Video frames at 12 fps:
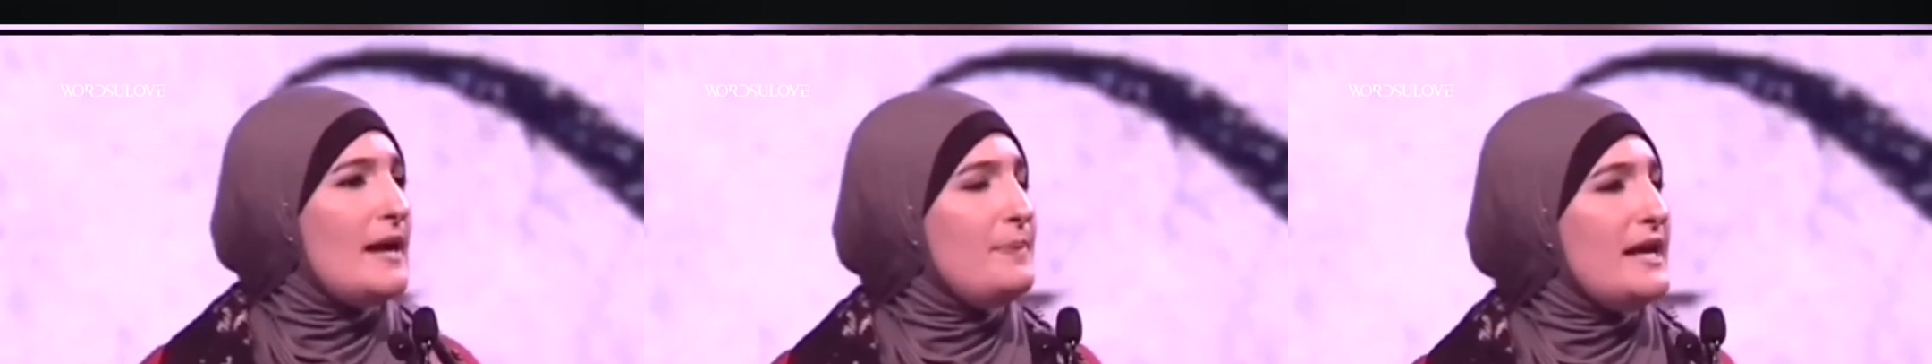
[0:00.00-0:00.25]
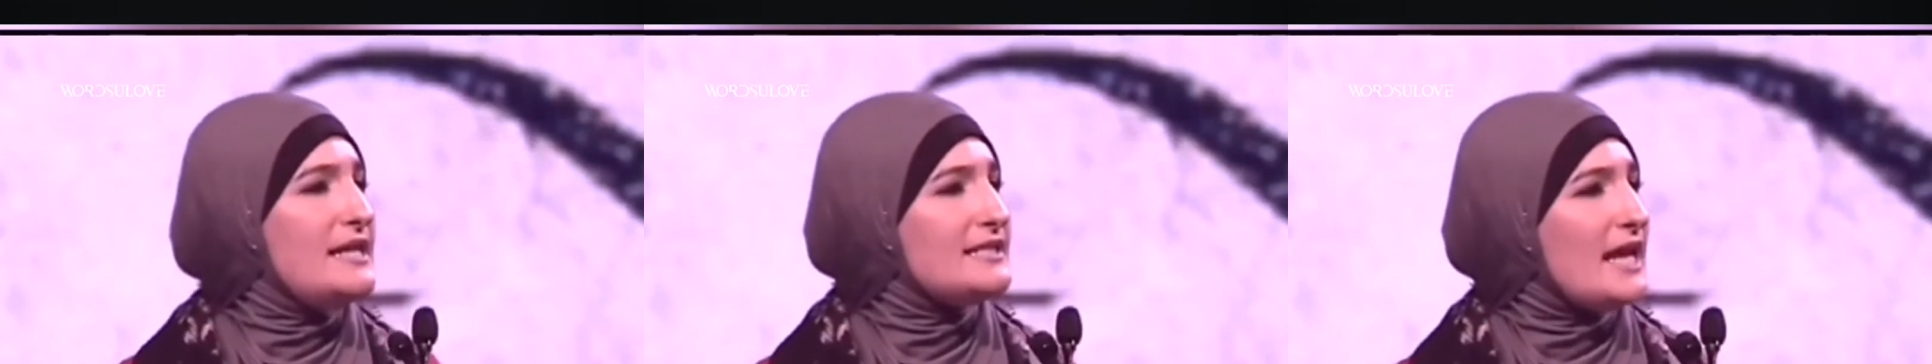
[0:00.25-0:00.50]
may
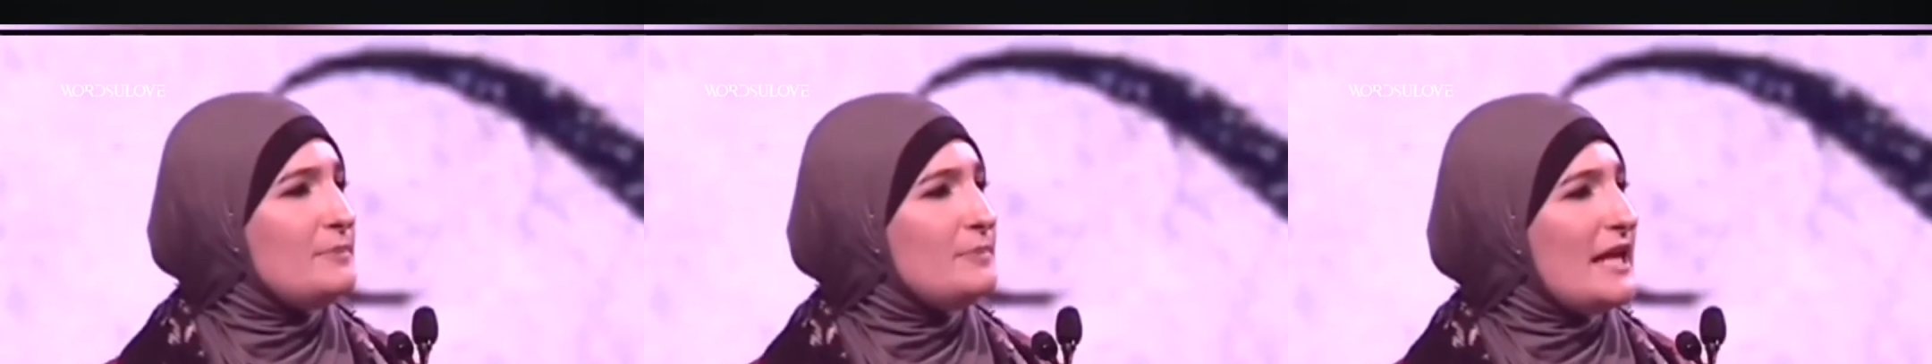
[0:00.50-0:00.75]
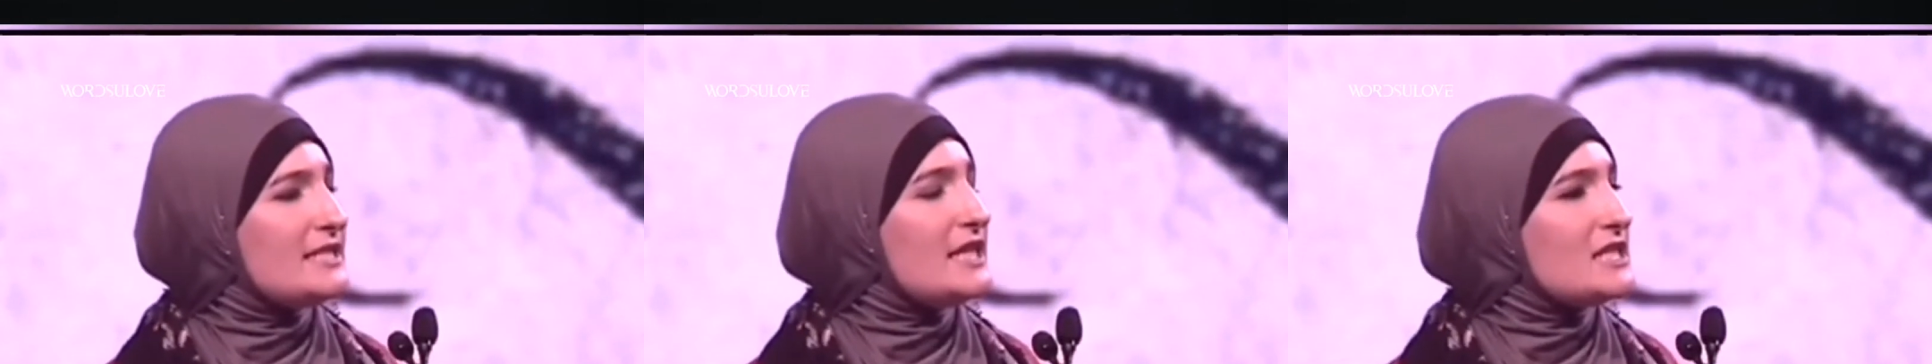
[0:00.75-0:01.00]
peace
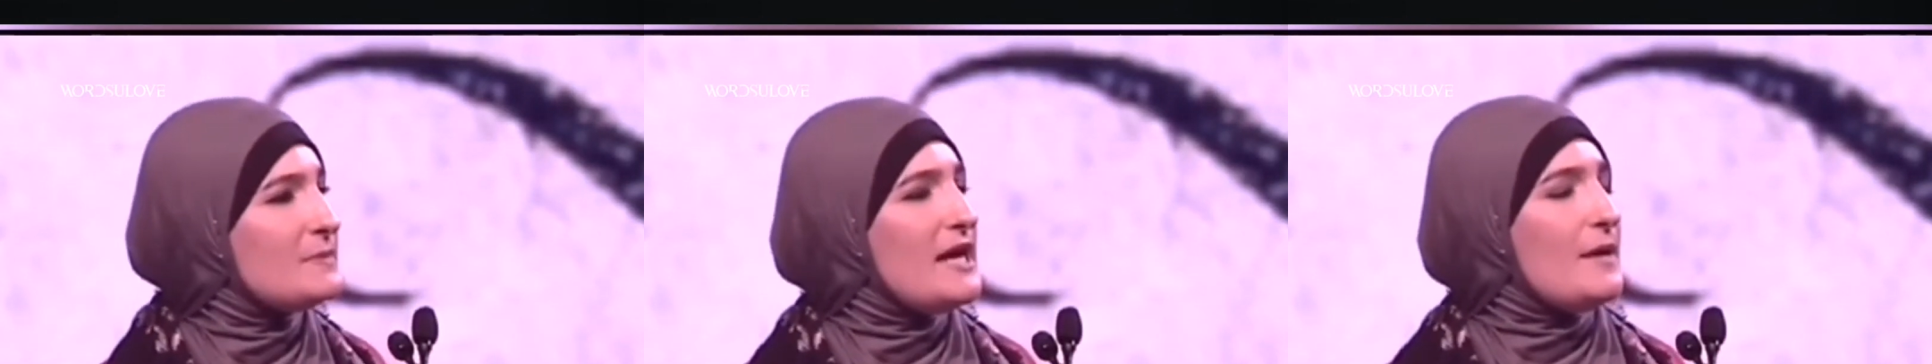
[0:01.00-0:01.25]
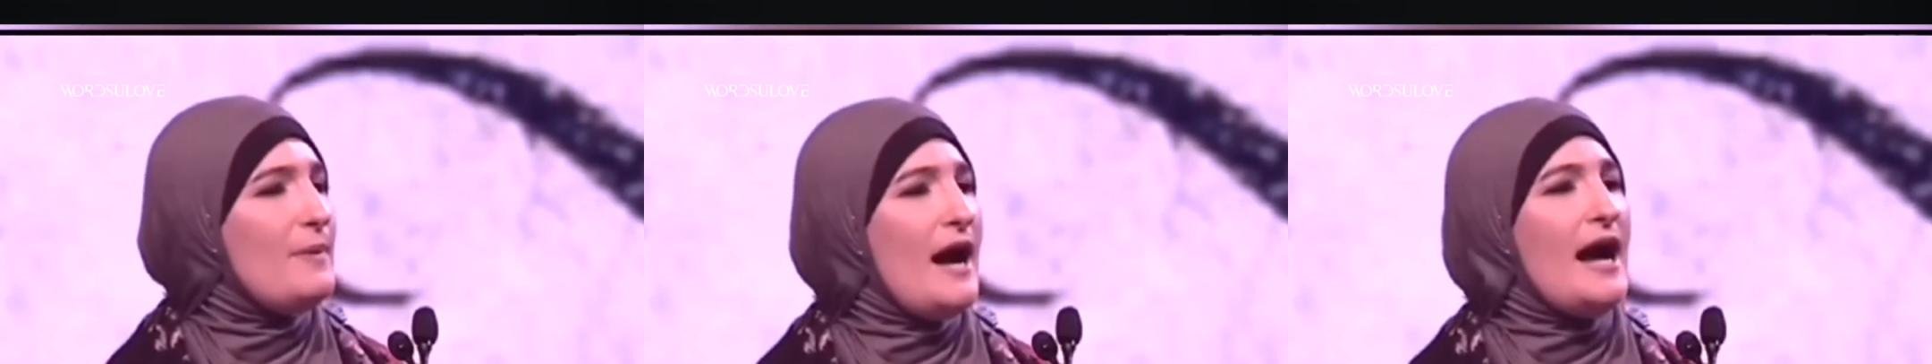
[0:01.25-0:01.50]
and blessings
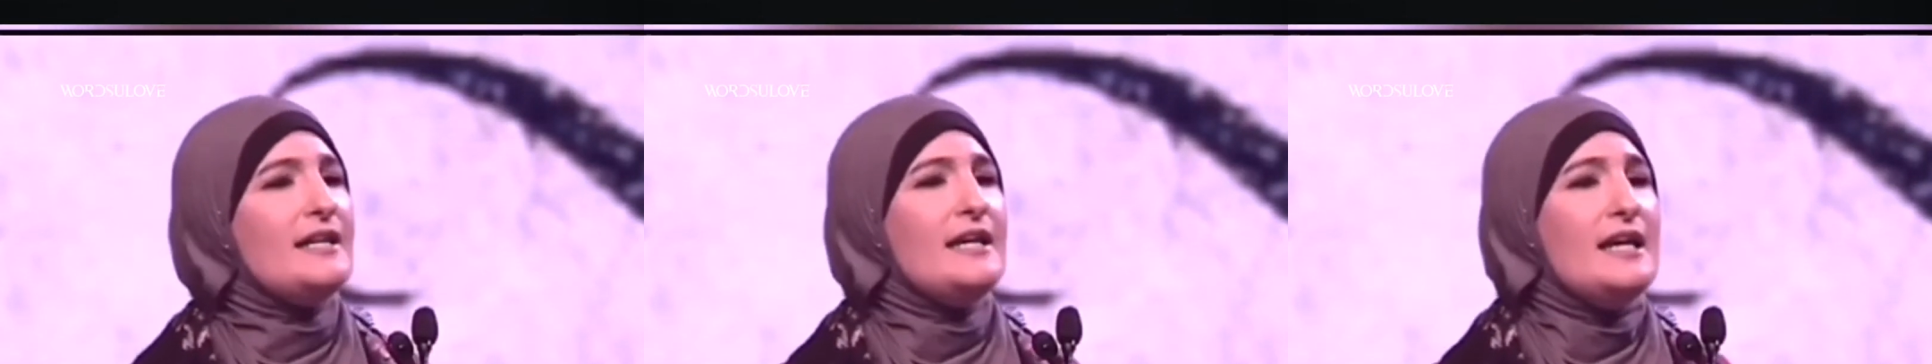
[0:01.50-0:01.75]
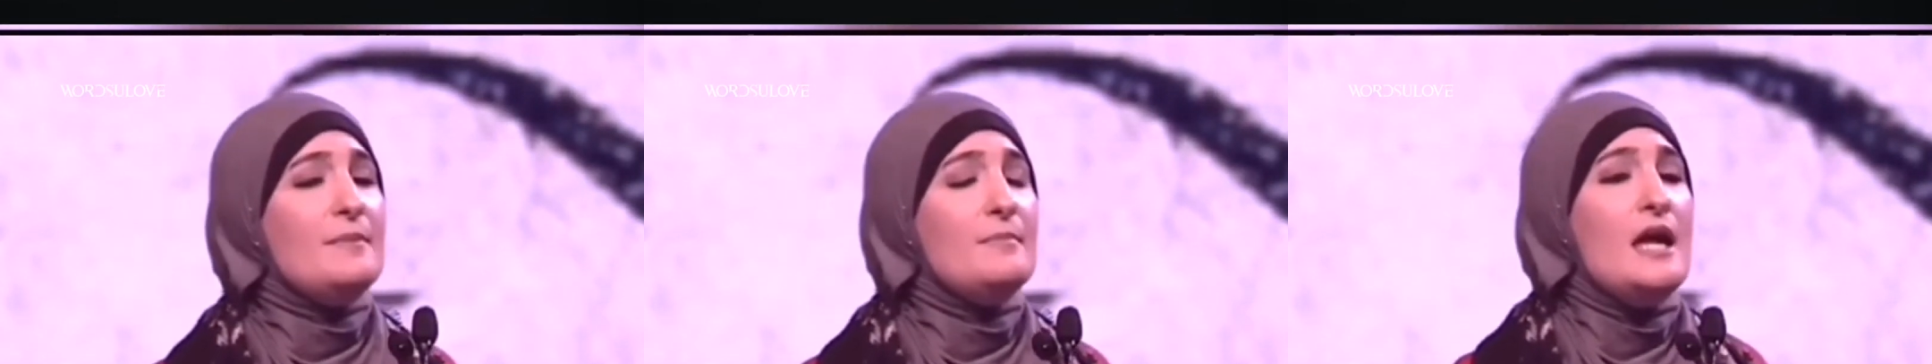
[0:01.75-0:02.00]
be upon
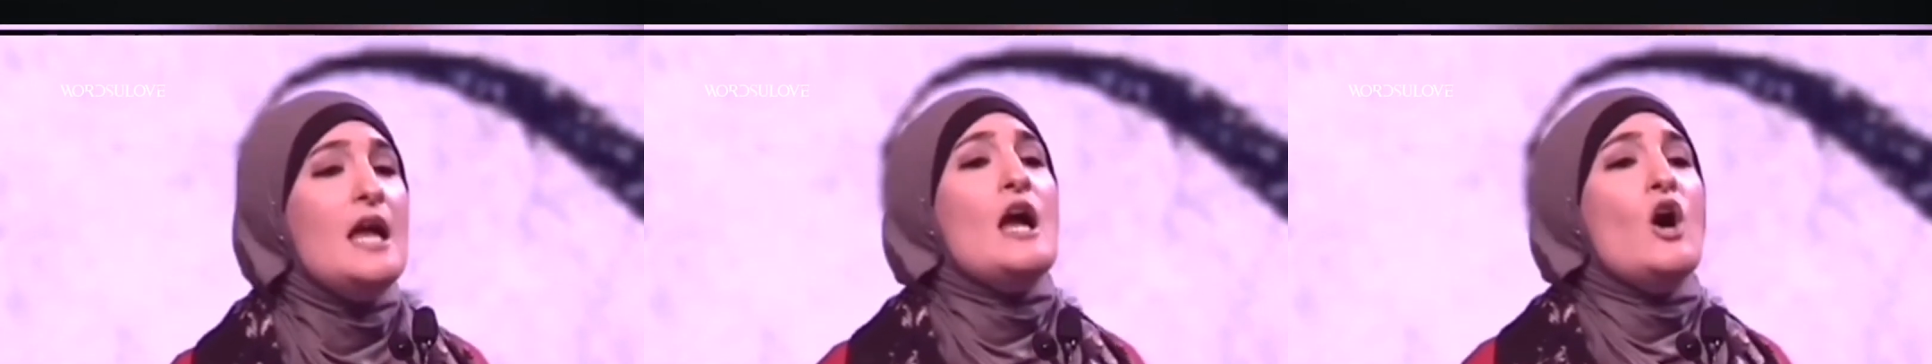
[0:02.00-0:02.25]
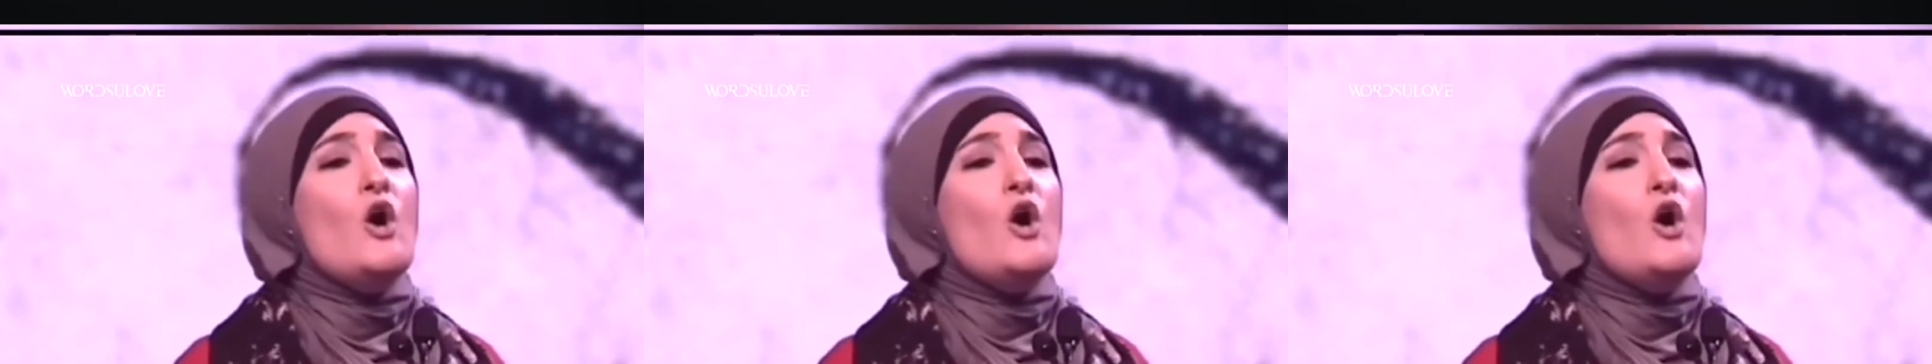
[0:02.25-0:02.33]
him,